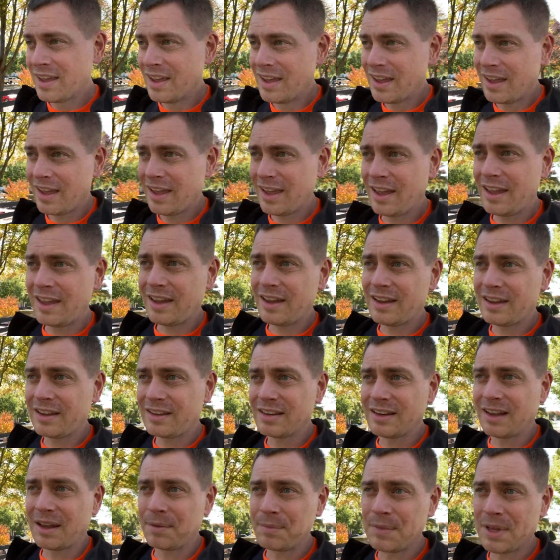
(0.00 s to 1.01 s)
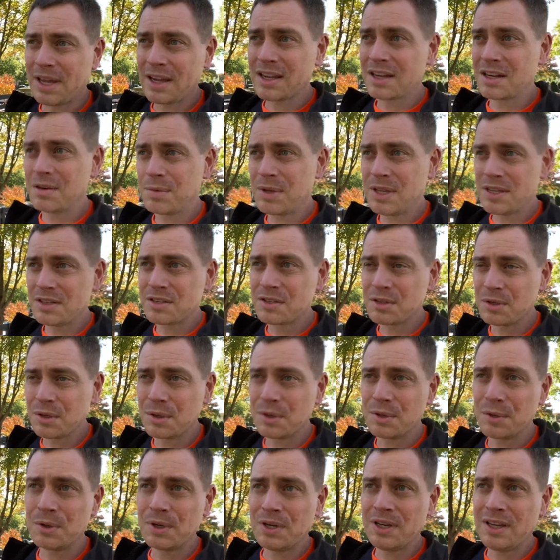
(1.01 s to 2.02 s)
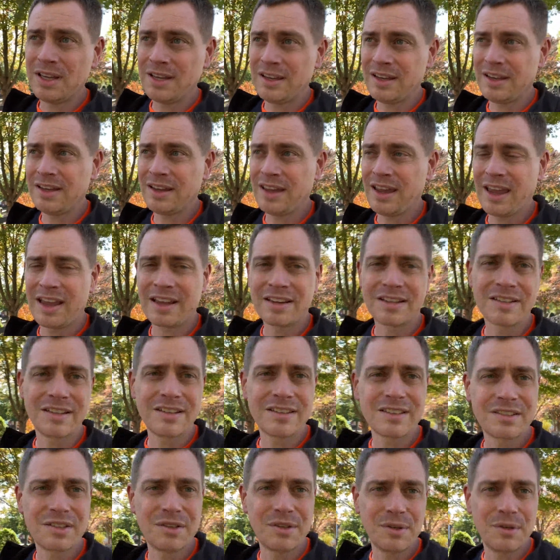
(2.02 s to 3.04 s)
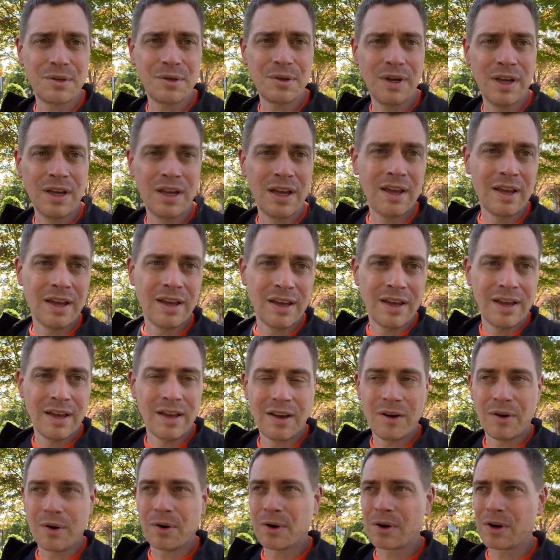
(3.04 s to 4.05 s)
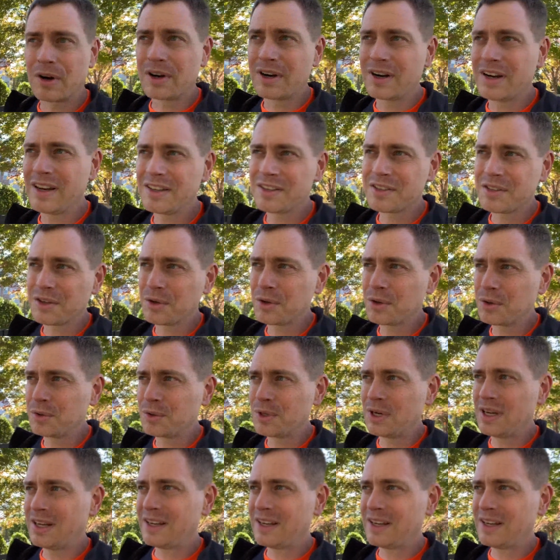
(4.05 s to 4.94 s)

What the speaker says: And I'm not going to be so anxious or so